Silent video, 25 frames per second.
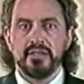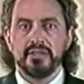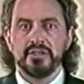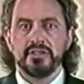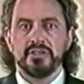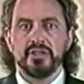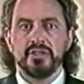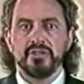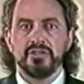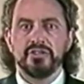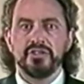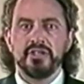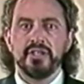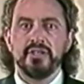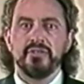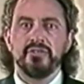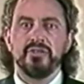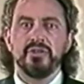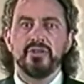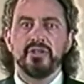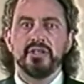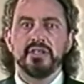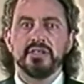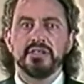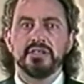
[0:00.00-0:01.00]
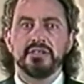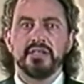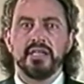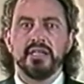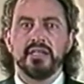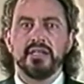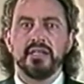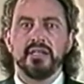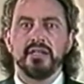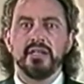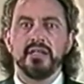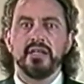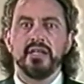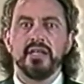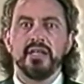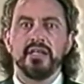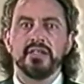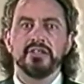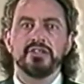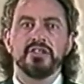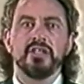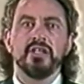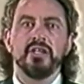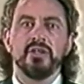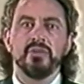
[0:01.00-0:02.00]
So see if you can second
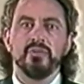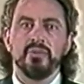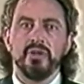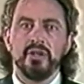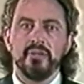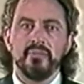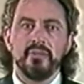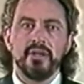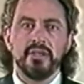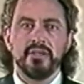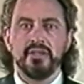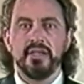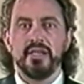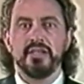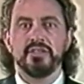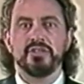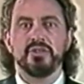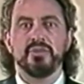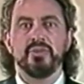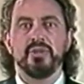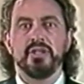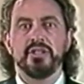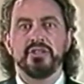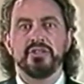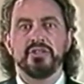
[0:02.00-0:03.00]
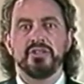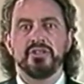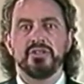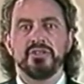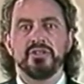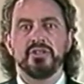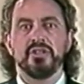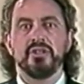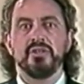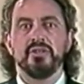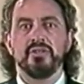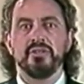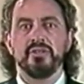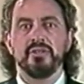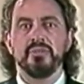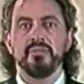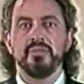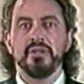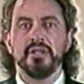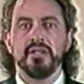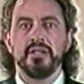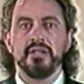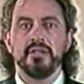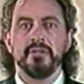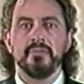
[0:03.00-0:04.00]
guess where my next questions are going to
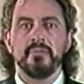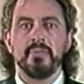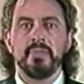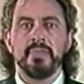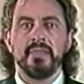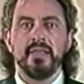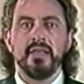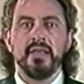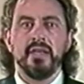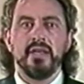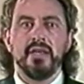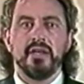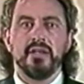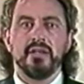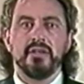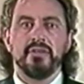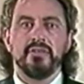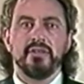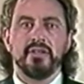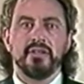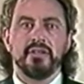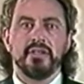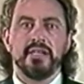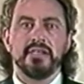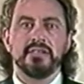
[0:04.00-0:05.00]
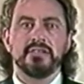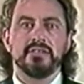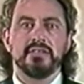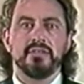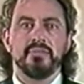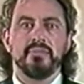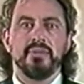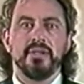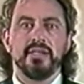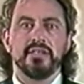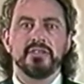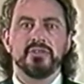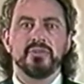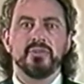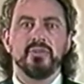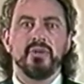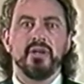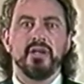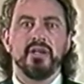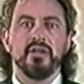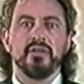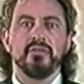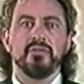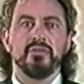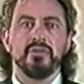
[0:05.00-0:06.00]
be. And I think that's the best
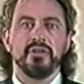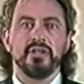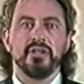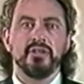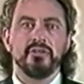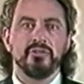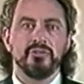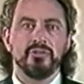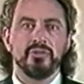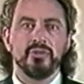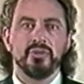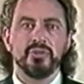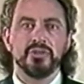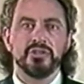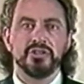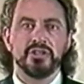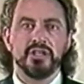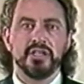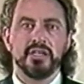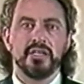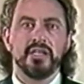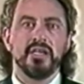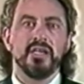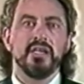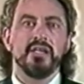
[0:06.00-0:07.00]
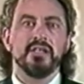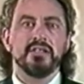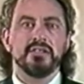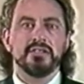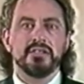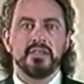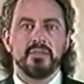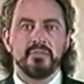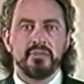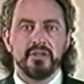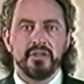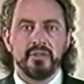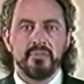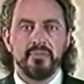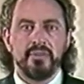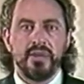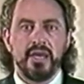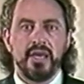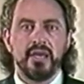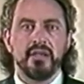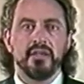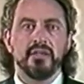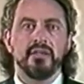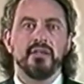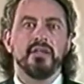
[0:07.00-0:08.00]
way of reinforcing some of the
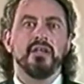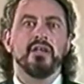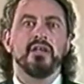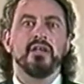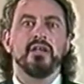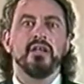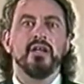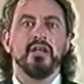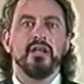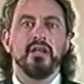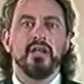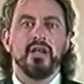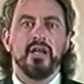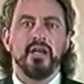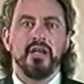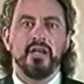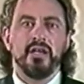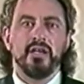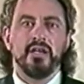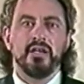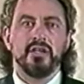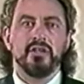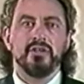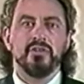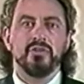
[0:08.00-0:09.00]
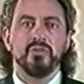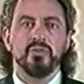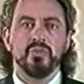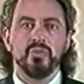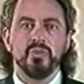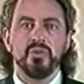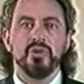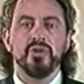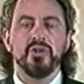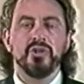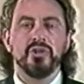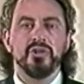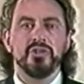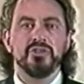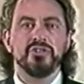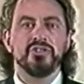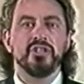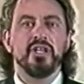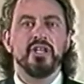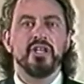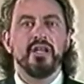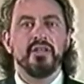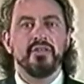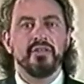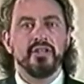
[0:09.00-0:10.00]
patterning and words
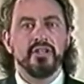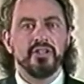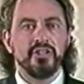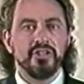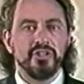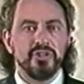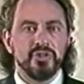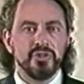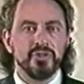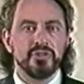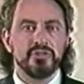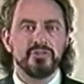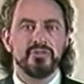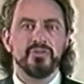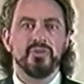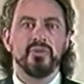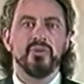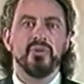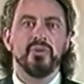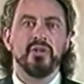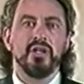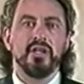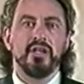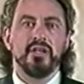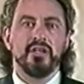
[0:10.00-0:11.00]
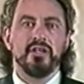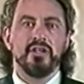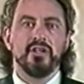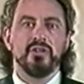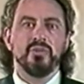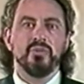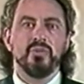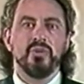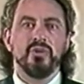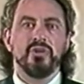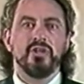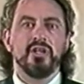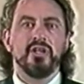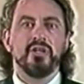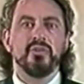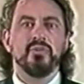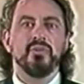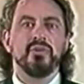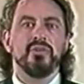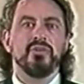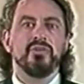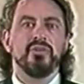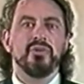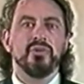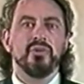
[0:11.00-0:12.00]
that are useful in working
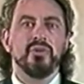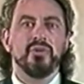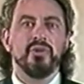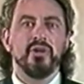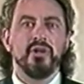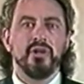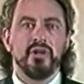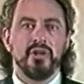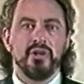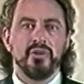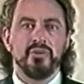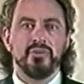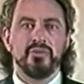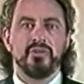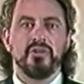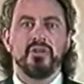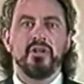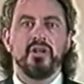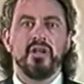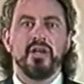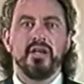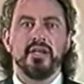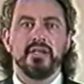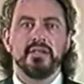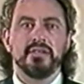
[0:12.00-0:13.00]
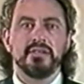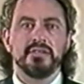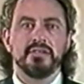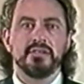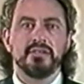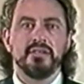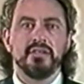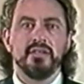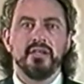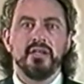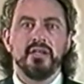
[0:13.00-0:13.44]
with your own clients.